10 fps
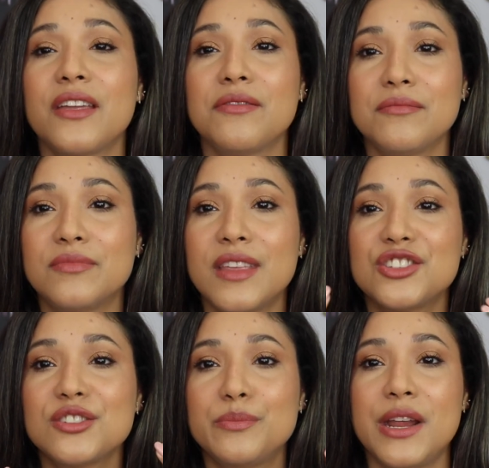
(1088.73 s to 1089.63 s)
They
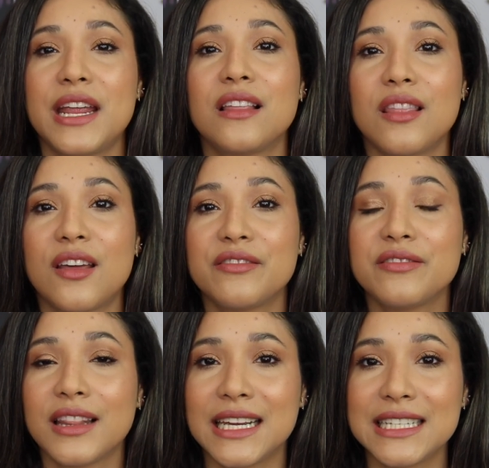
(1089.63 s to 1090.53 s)
just bring a lot of
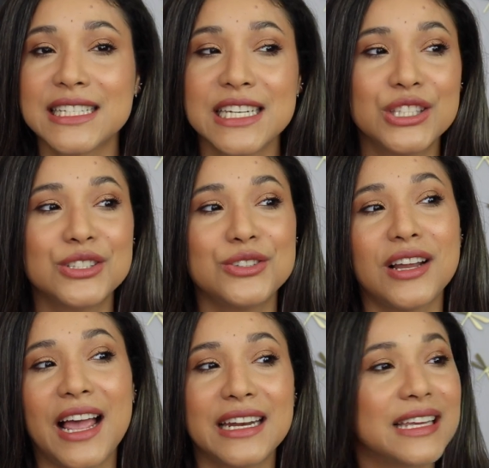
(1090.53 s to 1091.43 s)
light to
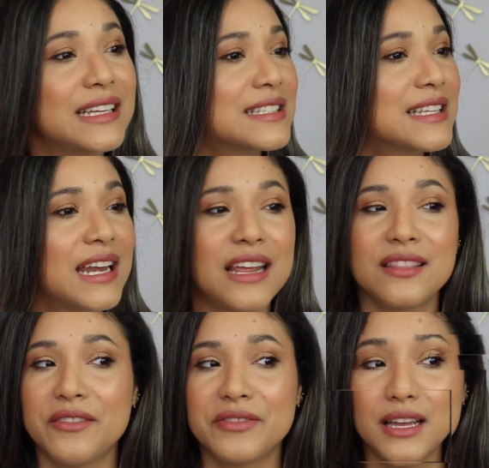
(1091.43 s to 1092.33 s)
your eyelids, and I
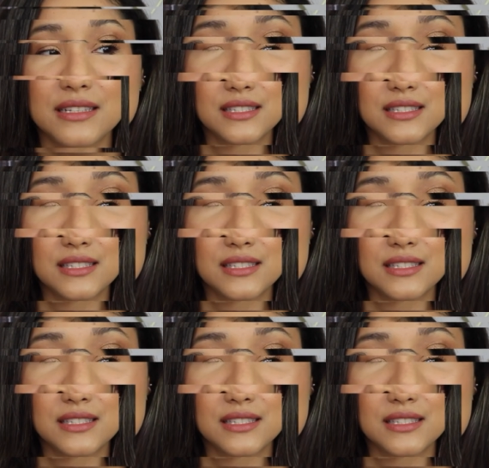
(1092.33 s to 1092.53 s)
love that.